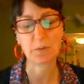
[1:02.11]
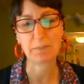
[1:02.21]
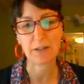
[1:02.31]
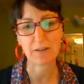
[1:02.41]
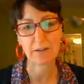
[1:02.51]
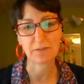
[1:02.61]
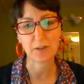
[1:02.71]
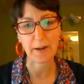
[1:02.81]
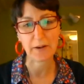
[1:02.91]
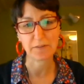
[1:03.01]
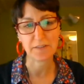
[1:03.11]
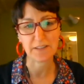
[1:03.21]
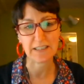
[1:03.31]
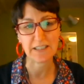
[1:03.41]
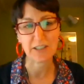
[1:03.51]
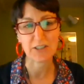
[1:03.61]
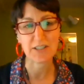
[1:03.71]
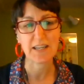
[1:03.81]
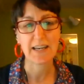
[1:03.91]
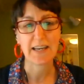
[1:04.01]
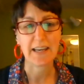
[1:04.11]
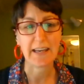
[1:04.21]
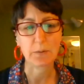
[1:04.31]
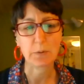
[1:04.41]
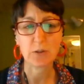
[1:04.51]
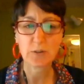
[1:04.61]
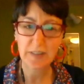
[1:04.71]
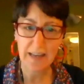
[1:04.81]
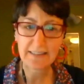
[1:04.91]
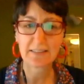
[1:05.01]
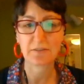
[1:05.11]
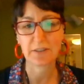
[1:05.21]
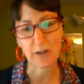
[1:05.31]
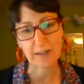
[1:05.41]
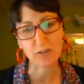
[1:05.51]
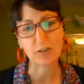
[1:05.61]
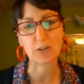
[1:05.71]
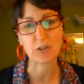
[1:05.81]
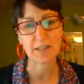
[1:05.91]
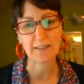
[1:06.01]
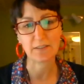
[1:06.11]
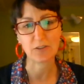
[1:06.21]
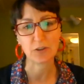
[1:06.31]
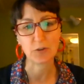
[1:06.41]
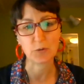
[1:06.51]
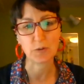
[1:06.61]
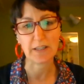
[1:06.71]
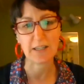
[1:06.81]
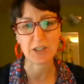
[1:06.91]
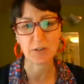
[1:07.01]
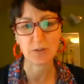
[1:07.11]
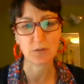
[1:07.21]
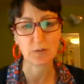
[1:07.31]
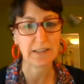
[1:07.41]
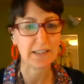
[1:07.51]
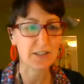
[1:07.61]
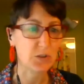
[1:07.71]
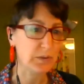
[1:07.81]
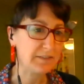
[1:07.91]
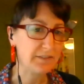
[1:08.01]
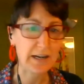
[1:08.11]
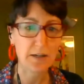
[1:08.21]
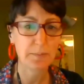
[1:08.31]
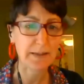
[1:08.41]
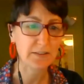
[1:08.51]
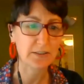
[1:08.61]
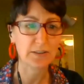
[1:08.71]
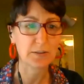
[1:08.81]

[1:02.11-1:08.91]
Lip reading: We've been around for about 50 years, and we use science to figure out solutions to issues related to the environment,